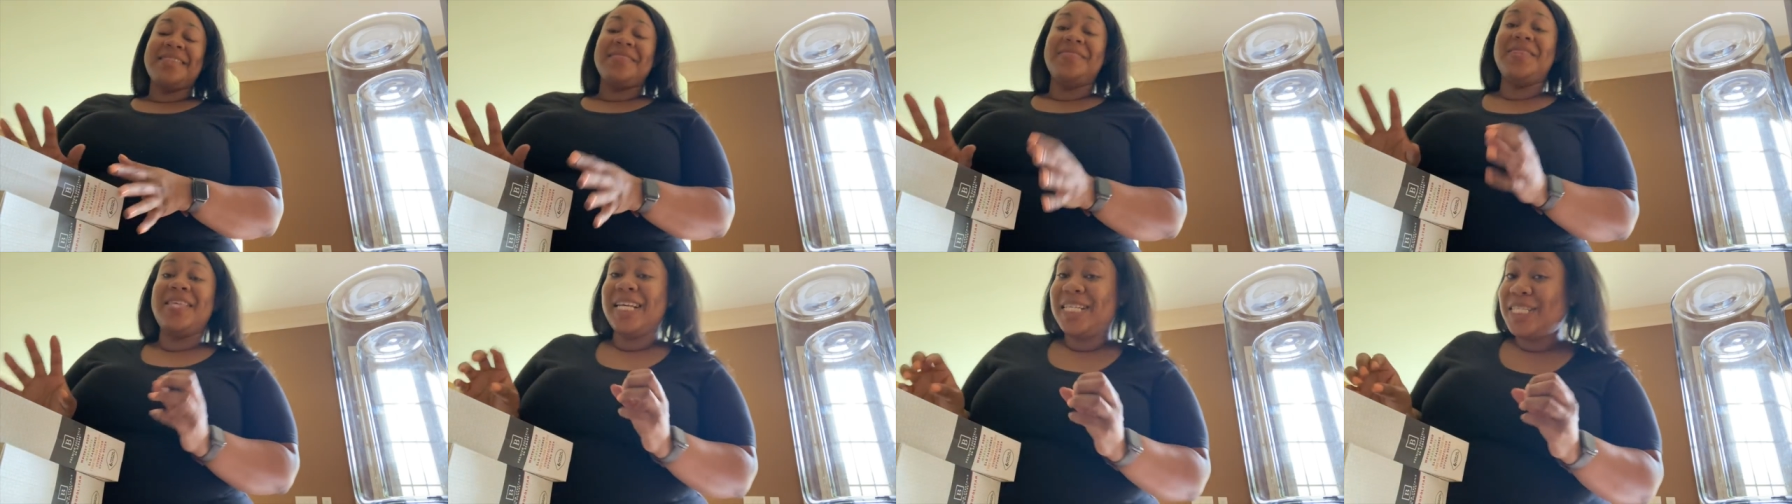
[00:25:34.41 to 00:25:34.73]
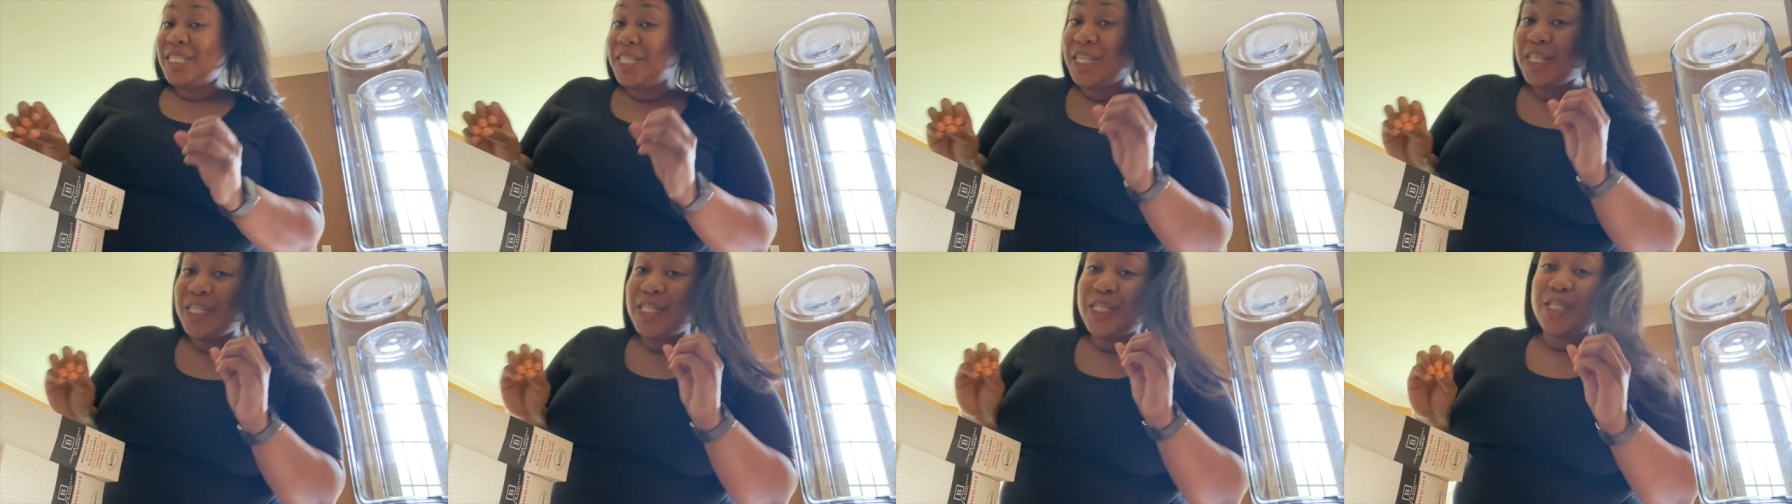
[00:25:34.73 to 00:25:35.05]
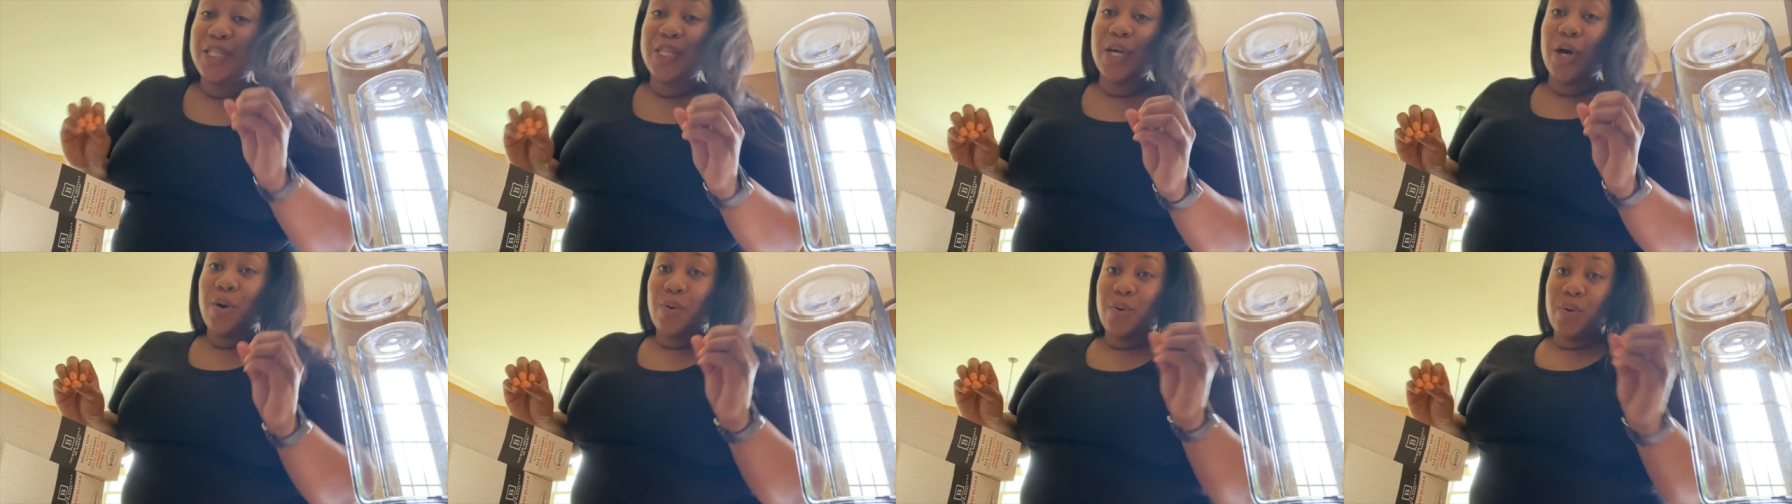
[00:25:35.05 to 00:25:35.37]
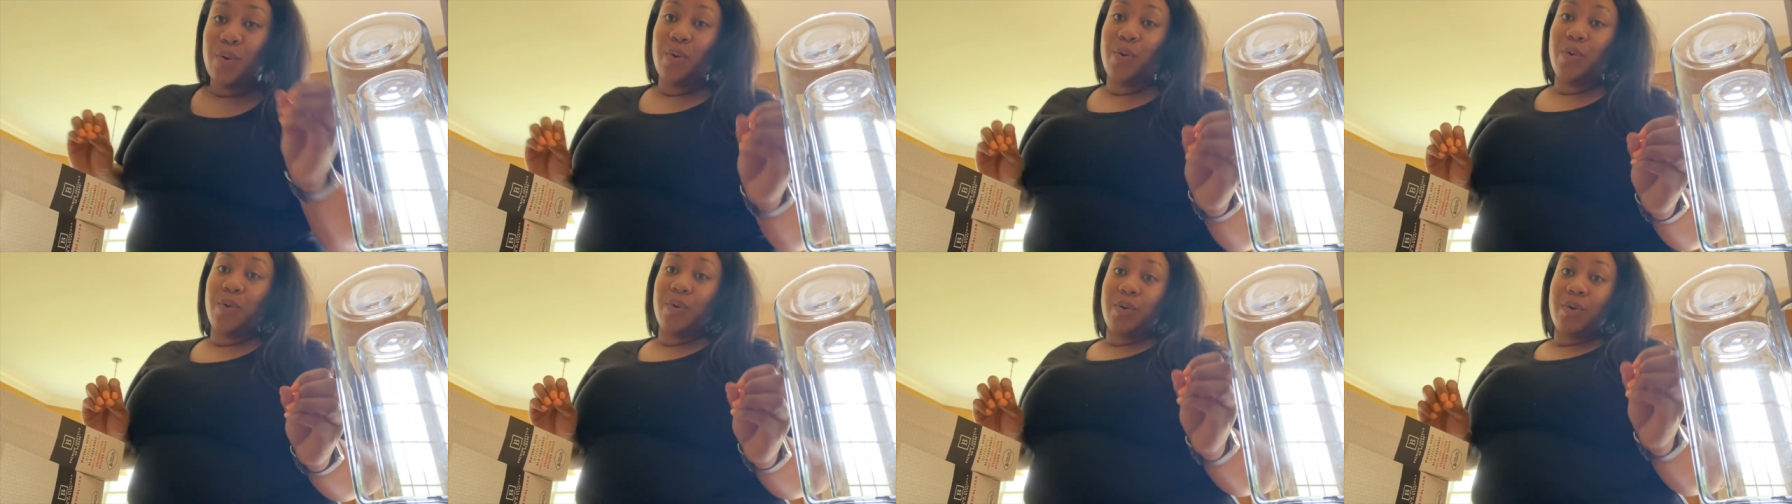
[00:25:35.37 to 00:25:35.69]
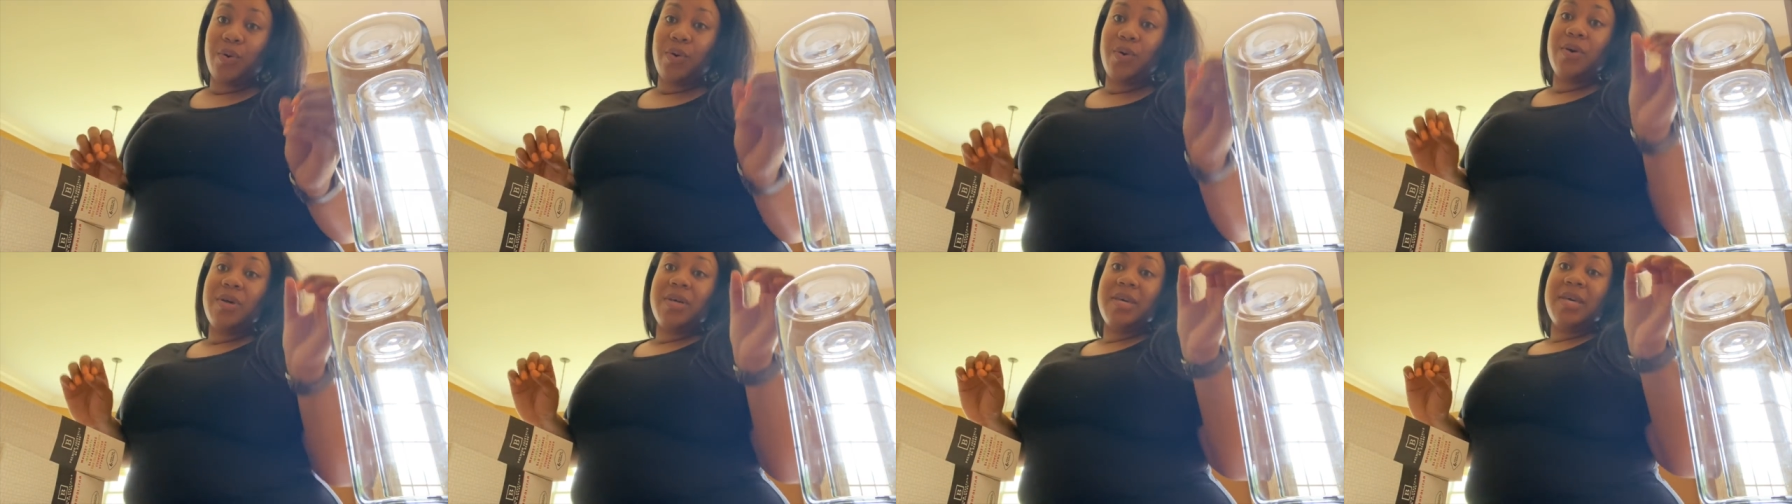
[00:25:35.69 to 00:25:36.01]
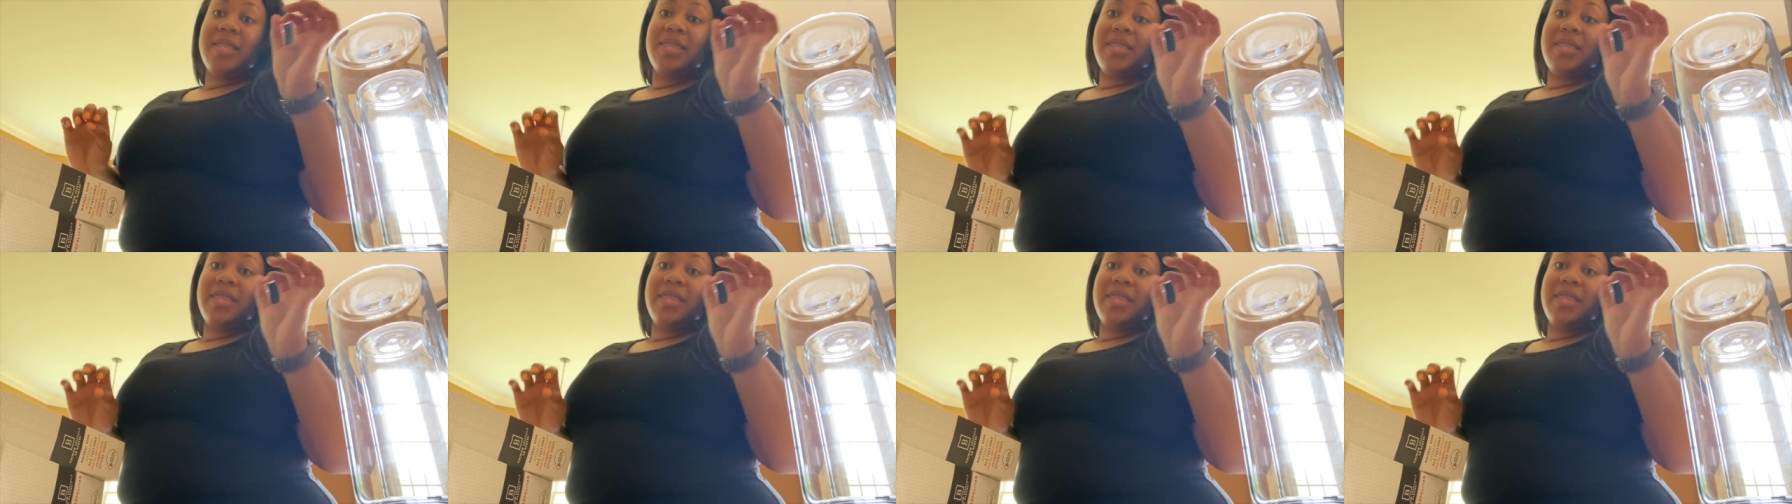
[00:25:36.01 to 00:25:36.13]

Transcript: this is so cool.